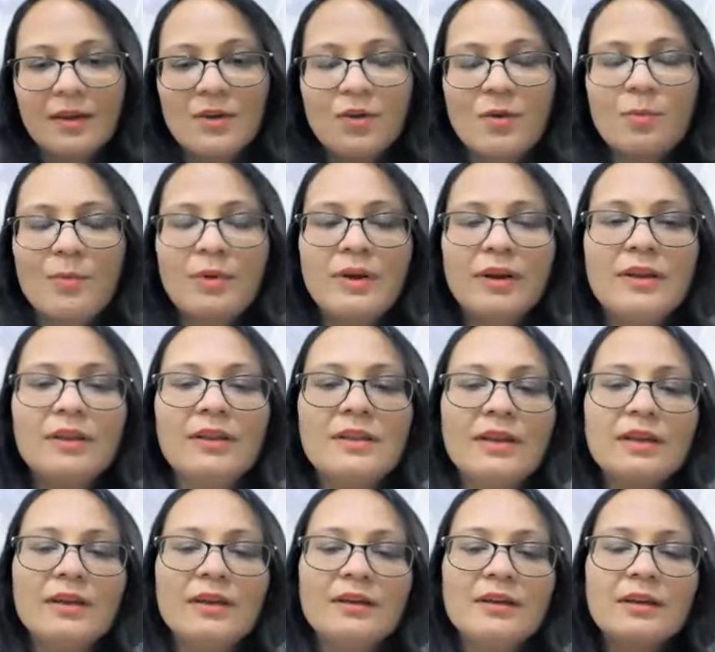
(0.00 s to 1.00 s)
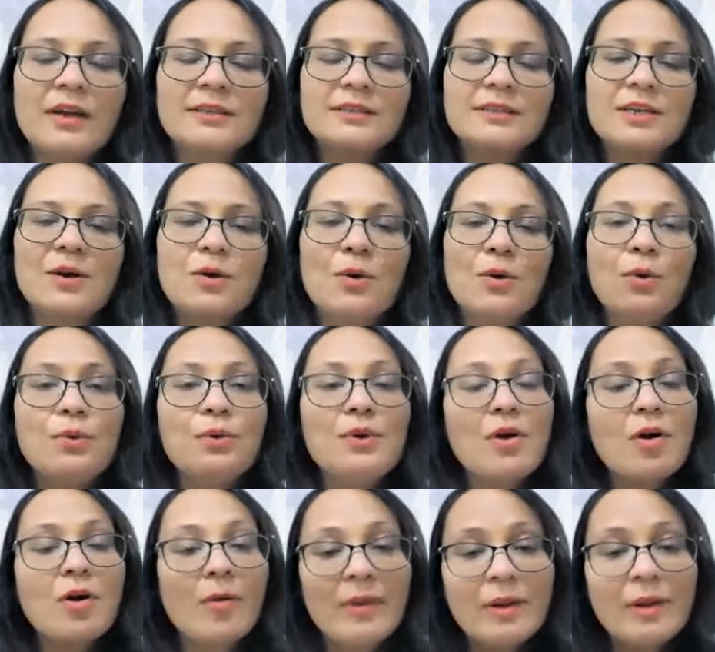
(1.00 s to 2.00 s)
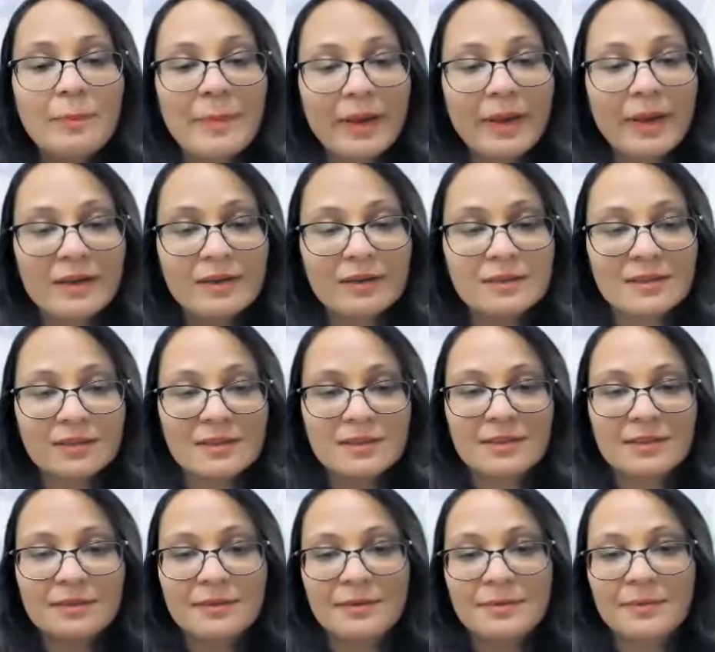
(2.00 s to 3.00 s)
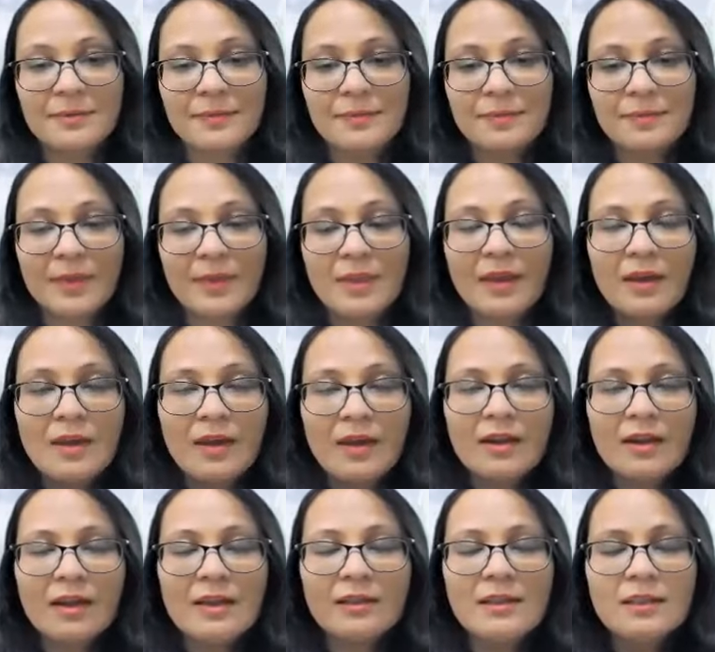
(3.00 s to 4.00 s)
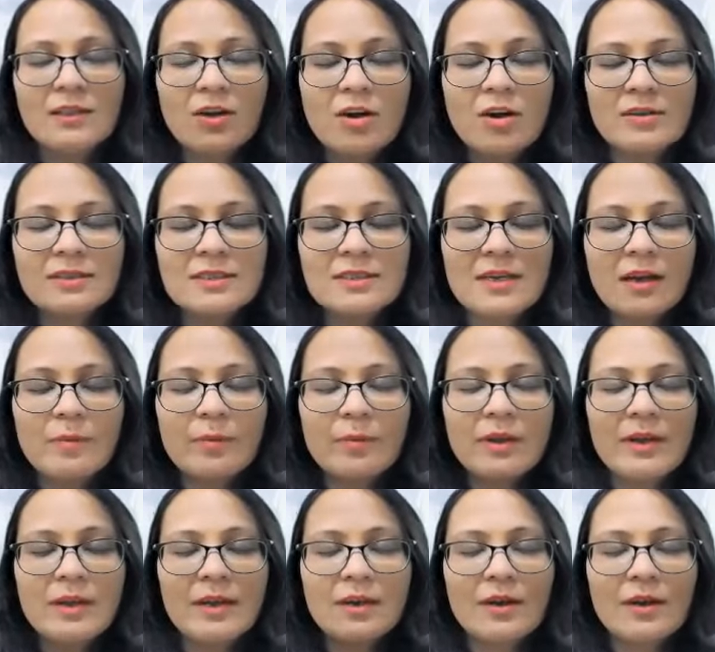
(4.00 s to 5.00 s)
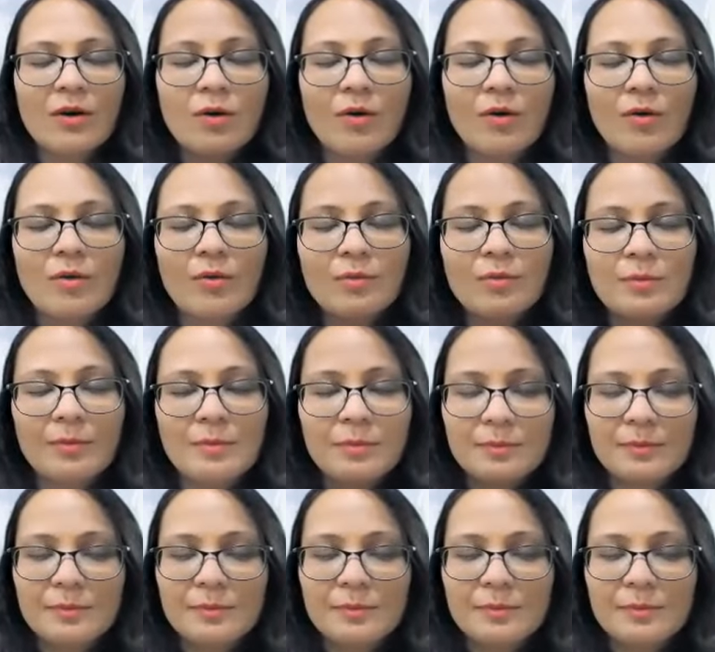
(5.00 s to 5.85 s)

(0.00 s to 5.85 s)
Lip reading: you're breathing at your own normal pace, let the thoughts come in and go.